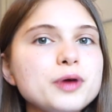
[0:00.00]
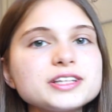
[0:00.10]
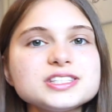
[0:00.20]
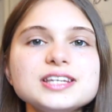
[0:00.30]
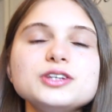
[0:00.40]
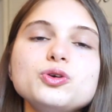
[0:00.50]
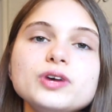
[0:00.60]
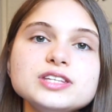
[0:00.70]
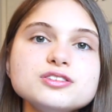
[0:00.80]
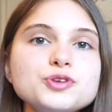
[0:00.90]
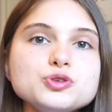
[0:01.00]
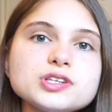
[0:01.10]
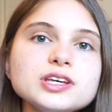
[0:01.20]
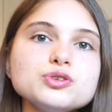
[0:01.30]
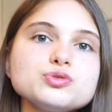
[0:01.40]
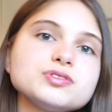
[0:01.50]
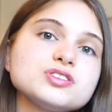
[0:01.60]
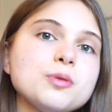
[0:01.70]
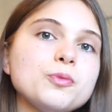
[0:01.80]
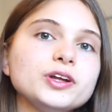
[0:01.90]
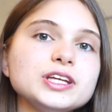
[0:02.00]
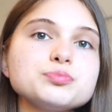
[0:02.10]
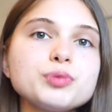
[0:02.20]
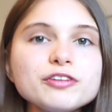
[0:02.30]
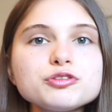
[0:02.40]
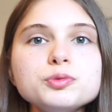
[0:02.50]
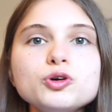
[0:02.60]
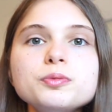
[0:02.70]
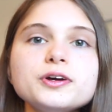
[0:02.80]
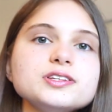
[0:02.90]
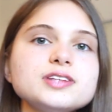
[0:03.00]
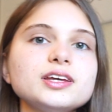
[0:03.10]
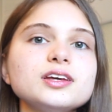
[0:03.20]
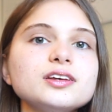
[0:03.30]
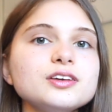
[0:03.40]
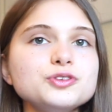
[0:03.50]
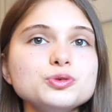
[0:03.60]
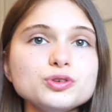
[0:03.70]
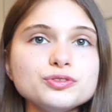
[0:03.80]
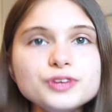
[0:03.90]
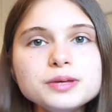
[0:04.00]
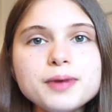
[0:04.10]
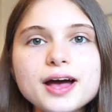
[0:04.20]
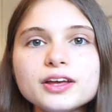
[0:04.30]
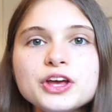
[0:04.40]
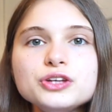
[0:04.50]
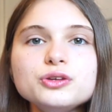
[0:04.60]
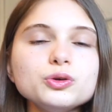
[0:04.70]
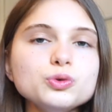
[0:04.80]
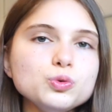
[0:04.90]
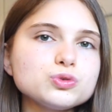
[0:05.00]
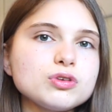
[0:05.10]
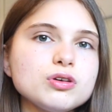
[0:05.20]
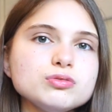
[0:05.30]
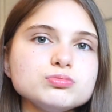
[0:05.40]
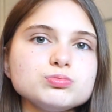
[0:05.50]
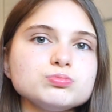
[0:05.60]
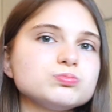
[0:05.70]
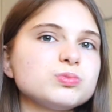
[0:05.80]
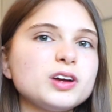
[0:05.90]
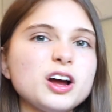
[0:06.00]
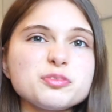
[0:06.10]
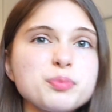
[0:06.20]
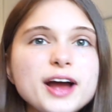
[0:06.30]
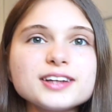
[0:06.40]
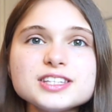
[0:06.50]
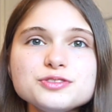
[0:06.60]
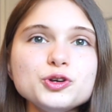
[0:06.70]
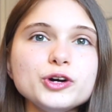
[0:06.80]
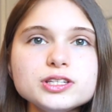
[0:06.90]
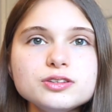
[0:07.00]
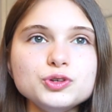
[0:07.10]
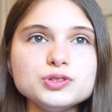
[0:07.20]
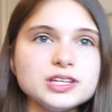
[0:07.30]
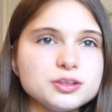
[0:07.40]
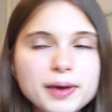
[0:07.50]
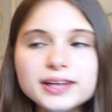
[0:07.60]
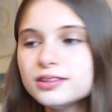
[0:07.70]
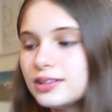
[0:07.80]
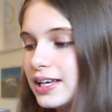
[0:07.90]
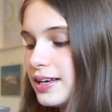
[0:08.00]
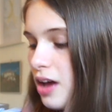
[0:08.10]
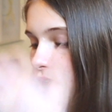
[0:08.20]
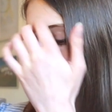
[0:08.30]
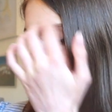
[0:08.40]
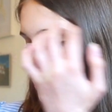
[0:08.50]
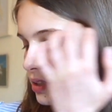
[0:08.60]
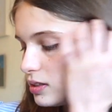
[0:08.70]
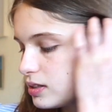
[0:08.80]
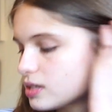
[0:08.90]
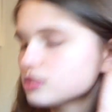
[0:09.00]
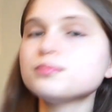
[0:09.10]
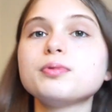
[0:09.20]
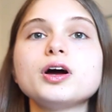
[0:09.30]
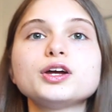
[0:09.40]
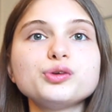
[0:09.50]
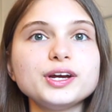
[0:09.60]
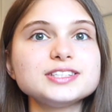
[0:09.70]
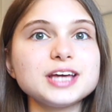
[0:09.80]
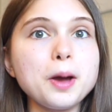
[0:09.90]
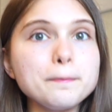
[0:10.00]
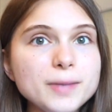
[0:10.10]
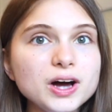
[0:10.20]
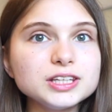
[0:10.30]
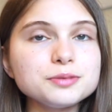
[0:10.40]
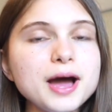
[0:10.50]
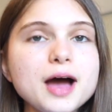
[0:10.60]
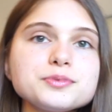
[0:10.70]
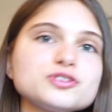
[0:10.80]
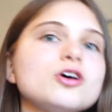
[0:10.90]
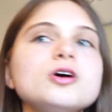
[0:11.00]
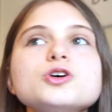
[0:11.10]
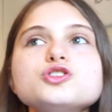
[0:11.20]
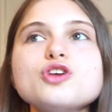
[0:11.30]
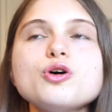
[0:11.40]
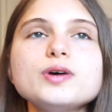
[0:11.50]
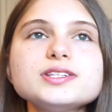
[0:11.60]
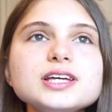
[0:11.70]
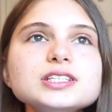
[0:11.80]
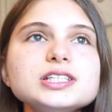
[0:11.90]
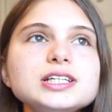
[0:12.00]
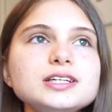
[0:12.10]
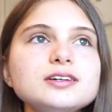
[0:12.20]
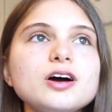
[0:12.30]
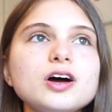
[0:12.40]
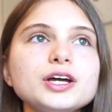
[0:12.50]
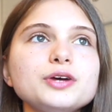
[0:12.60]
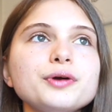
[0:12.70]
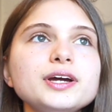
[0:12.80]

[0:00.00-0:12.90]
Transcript: practicing your interview skills with someone is preferable because they can give you good feedback, you can also kind of practice for your interviews independently. I did this by creating mind maps. So essentially I